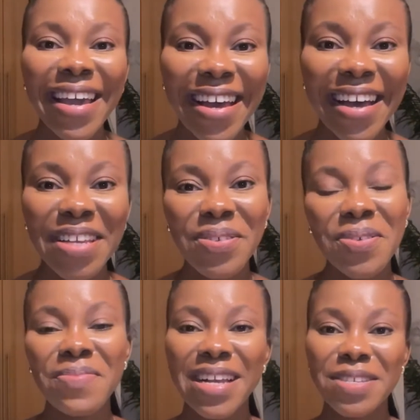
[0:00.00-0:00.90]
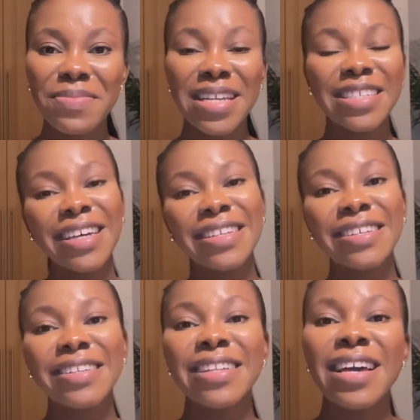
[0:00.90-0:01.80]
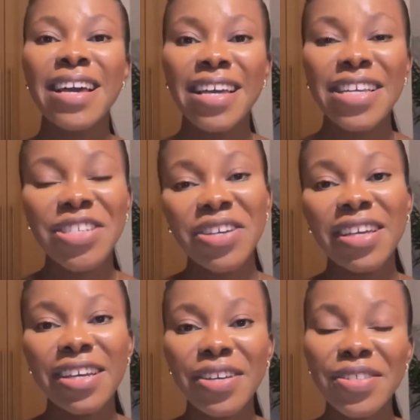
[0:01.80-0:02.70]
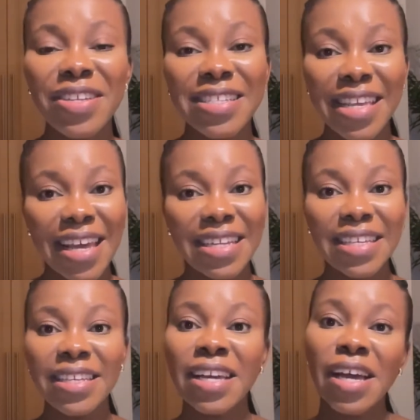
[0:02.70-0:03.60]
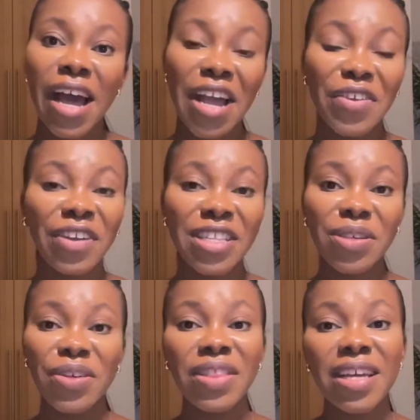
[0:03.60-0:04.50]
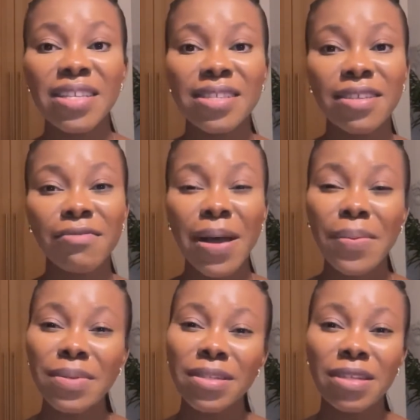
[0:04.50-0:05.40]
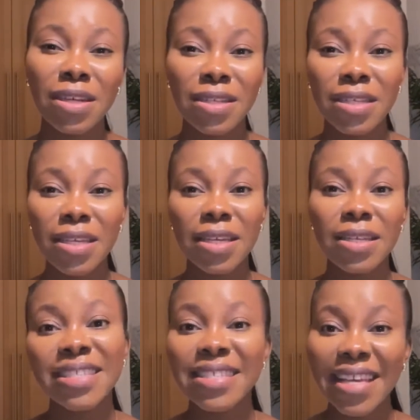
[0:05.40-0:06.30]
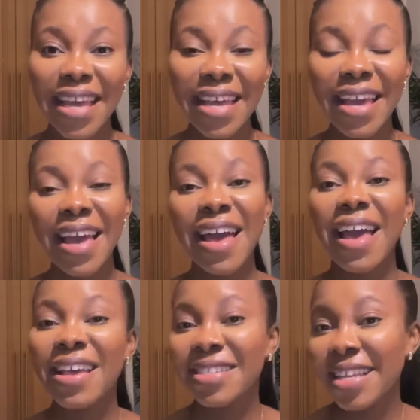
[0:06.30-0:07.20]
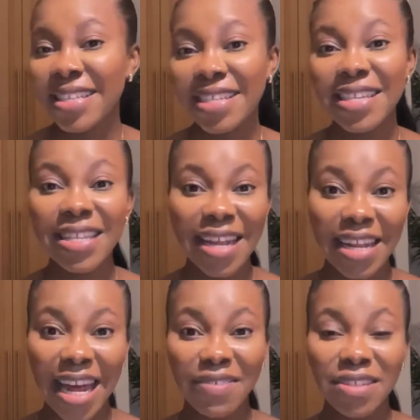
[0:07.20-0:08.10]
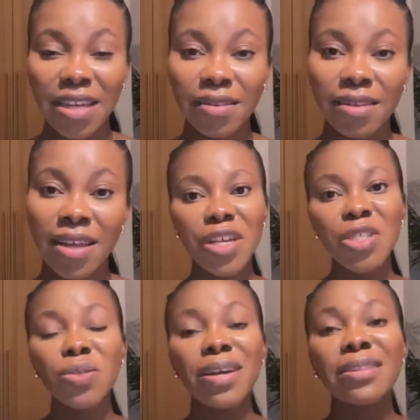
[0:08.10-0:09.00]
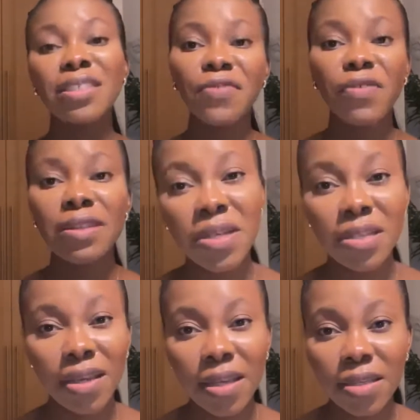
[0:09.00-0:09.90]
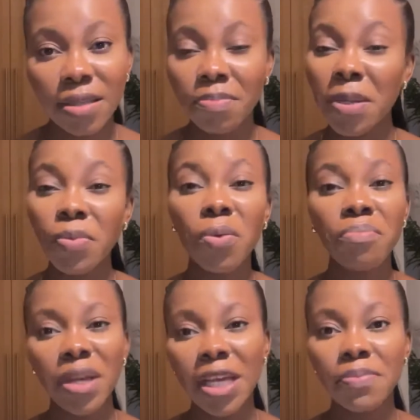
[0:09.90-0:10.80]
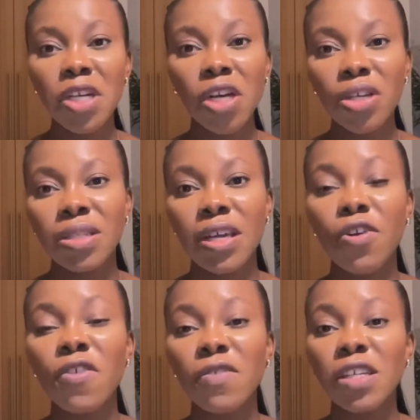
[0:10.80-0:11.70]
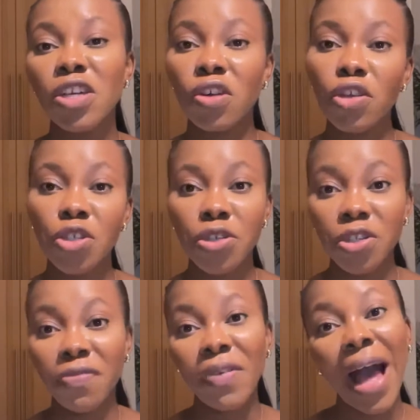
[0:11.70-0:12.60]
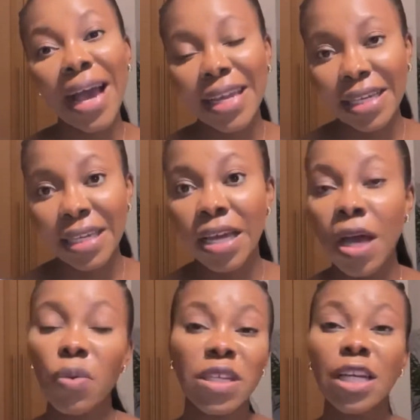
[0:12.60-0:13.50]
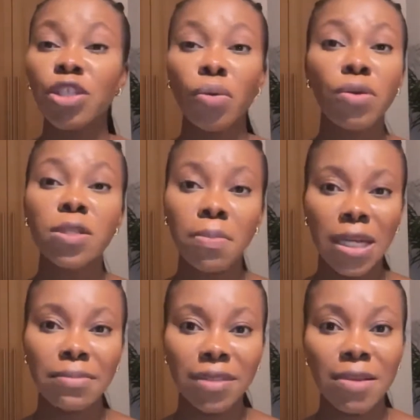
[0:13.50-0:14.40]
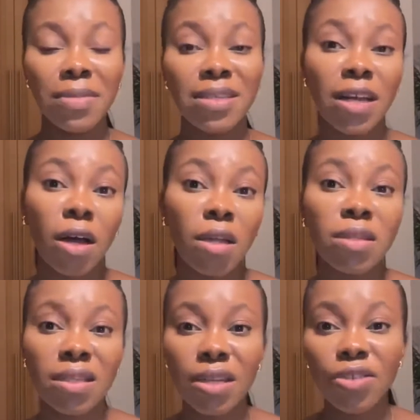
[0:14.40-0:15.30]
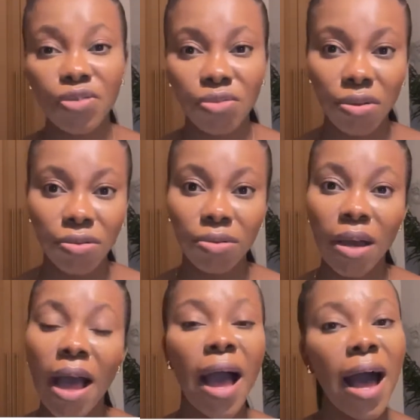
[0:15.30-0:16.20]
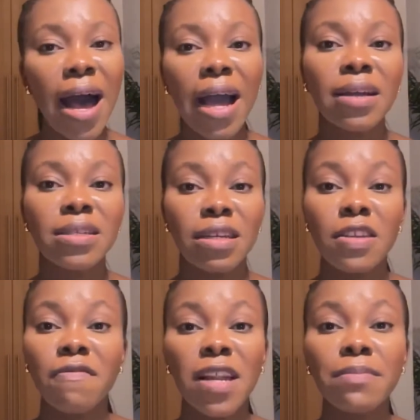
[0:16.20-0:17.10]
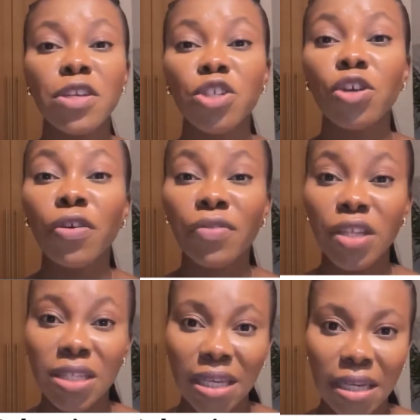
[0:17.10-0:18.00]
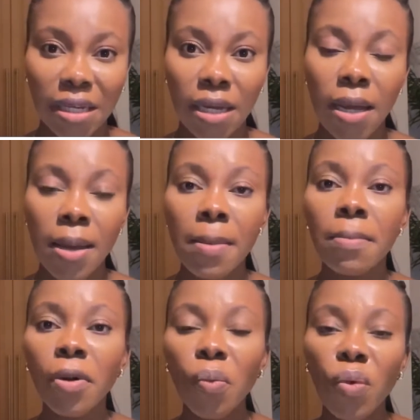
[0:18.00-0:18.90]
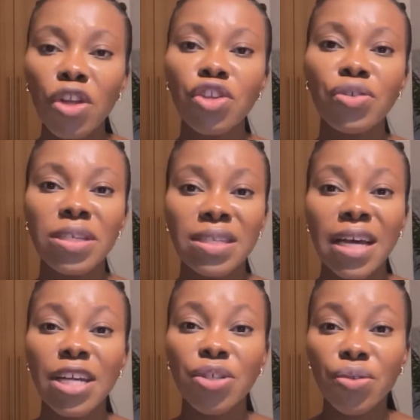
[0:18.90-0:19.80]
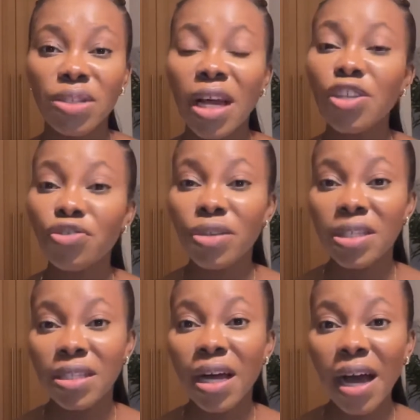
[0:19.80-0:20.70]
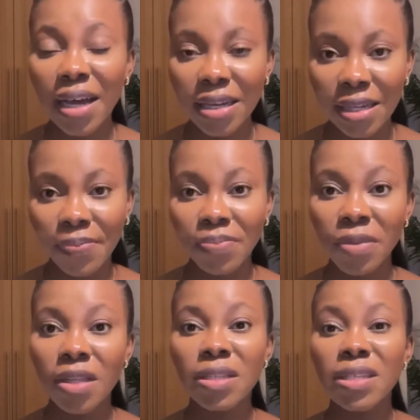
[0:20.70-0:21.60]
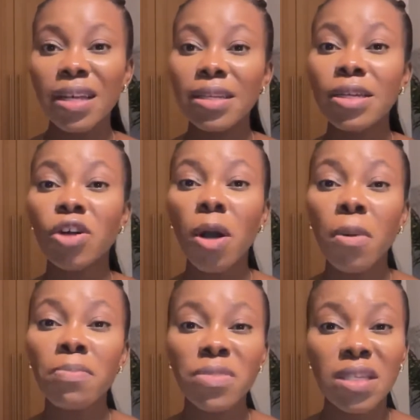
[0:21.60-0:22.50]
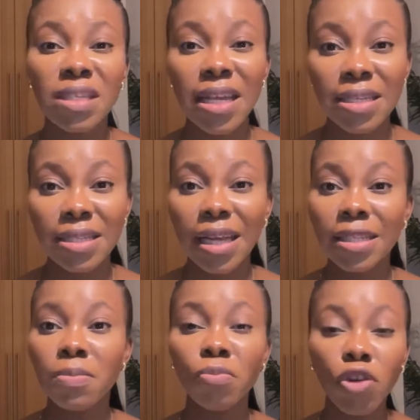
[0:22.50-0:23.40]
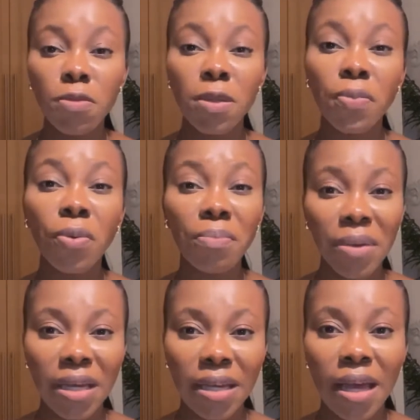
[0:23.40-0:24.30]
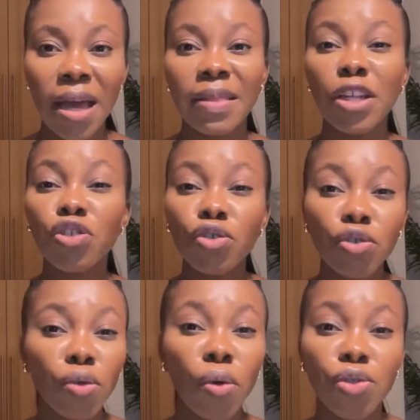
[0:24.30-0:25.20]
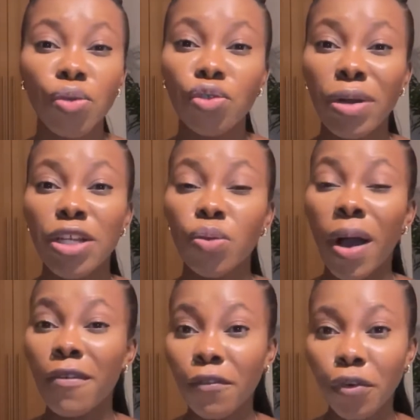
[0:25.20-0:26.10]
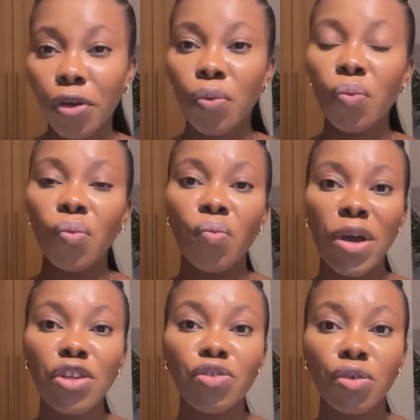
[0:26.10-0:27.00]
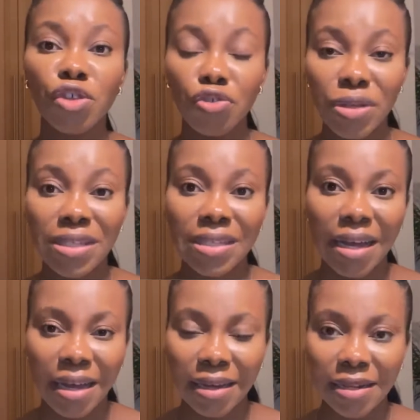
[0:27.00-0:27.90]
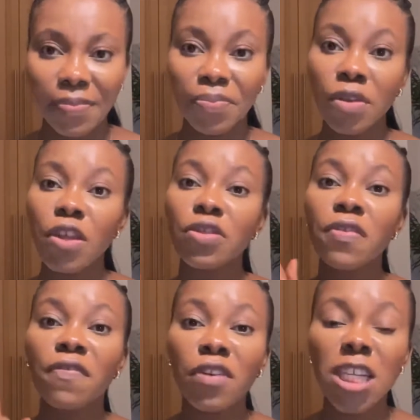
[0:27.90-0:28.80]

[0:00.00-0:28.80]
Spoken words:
guys, welcome back to my channel. It's your girl Nurse Kelly. I create contents around nurses, skincare, aesthetics and lifestyle. So there are different mistakes people make because they are overly conscious of acne, which I don't blame them. It's a constant struggle. Acne is an inflammation of the skin. But when you decide to start treating acne, these are the common mistakes that most people make that you should also try to avoid when you're treating acne. The first